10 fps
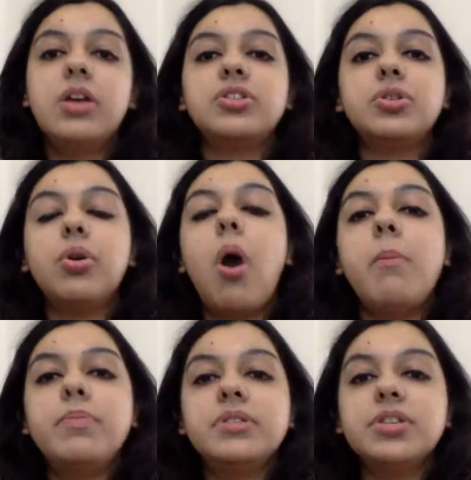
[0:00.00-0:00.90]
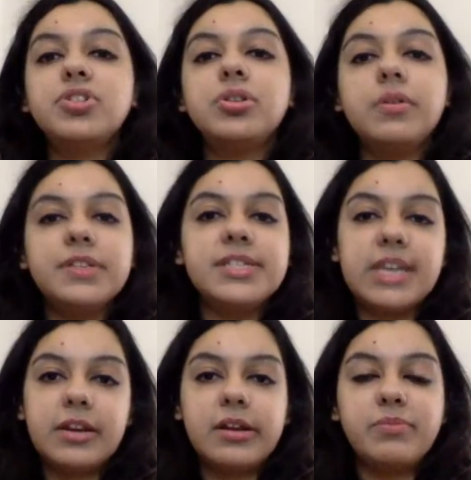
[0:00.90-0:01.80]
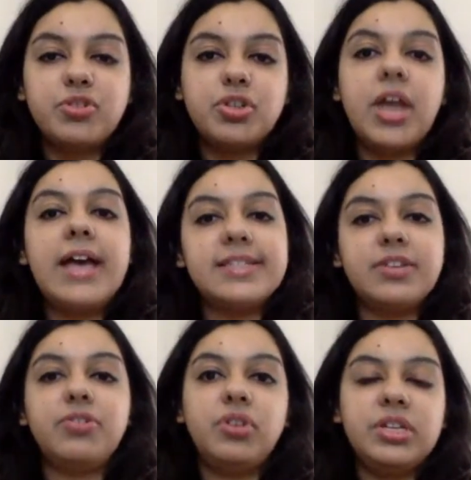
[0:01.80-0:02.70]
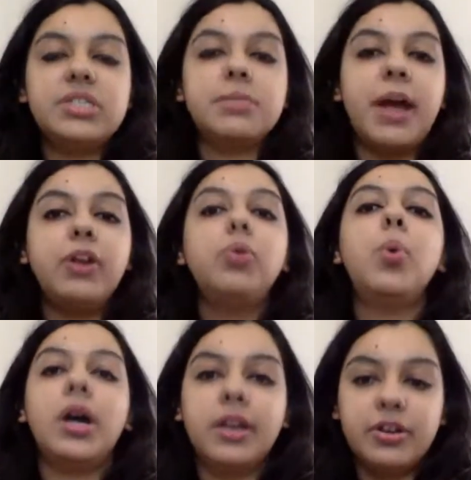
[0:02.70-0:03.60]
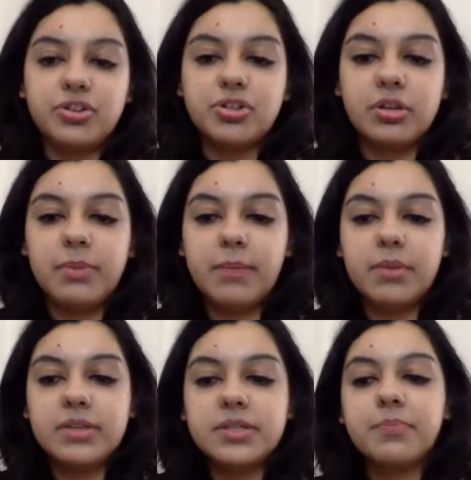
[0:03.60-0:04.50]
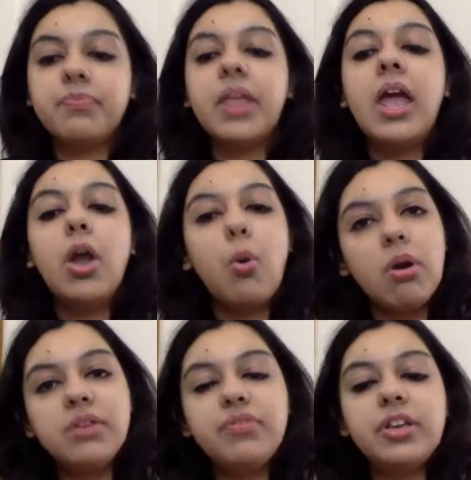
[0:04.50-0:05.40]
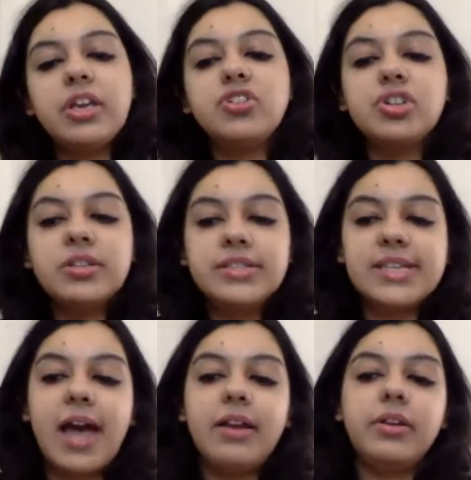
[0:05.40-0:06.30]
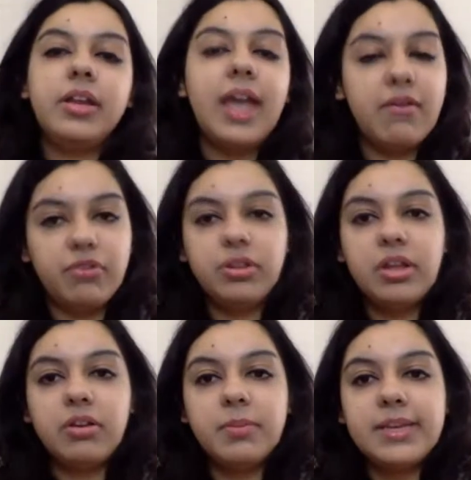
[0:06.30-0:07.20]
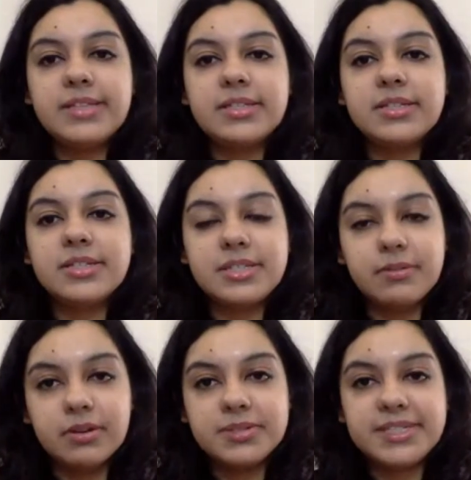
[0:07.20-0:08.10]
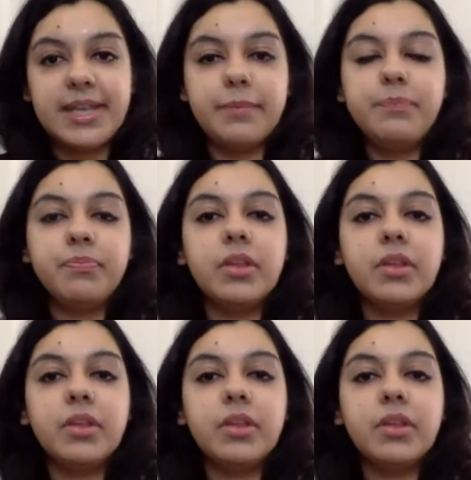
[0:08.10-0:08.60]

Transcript: So the composition of the state commission has increased by 2 additional members. Qualification, salary, everything remains the same.